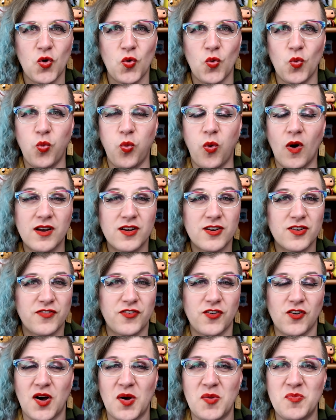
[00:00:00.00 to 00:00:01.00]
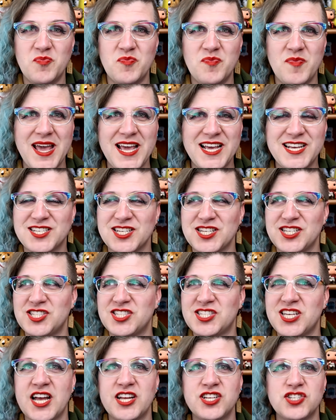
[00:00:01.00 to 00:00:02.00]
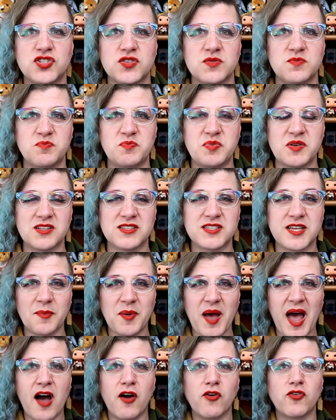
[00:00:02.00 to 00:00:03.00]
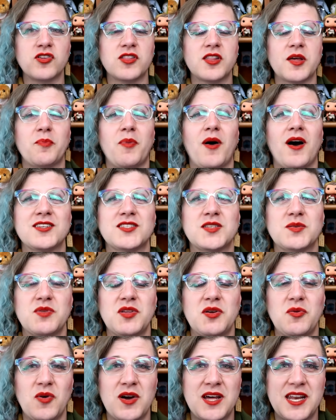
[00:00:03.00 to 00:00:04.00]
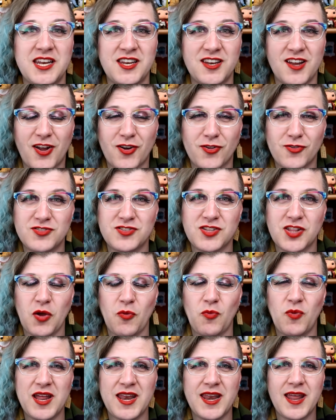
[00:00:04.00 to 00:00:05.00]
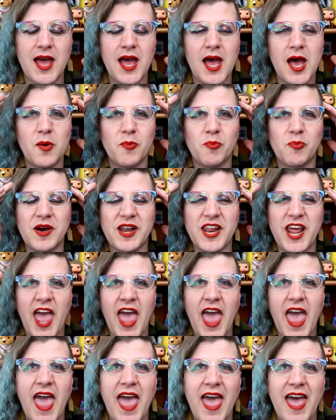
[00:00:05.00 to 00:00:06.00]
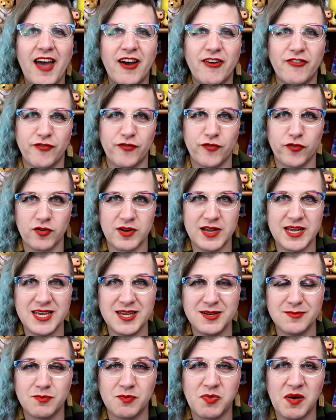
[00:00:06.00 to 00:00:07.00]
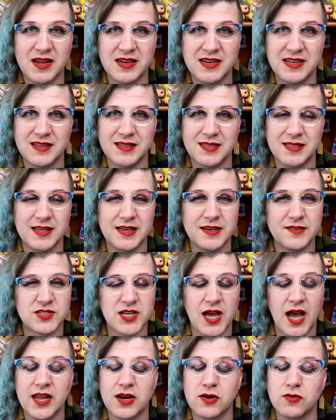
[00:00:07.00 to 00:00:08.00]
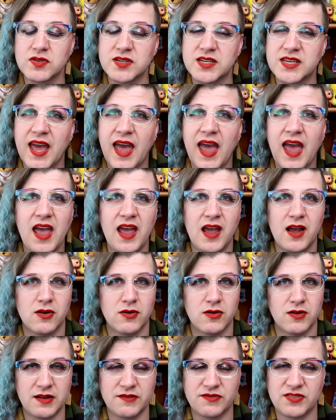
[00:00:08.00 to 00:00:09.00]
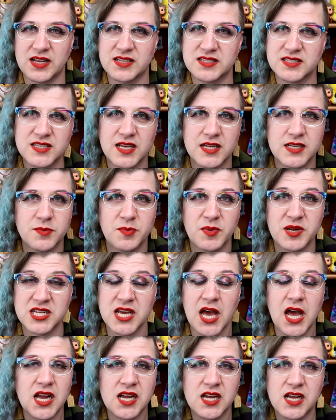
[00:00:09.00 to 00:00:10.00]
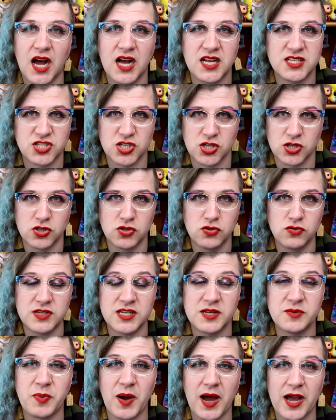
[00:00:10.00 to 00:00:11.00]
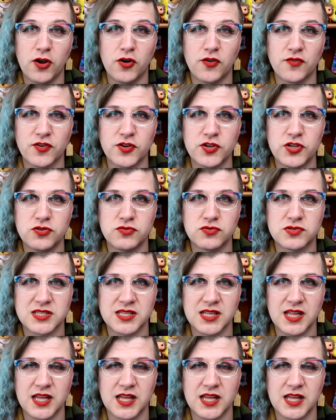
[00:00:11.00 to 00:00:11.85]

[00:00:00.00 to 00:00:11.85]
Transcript: Wonderful, amazing tension built up. How could they possibly win? And not only do they win, but everybody lives. I don't care if that sentiment got diluted by overuse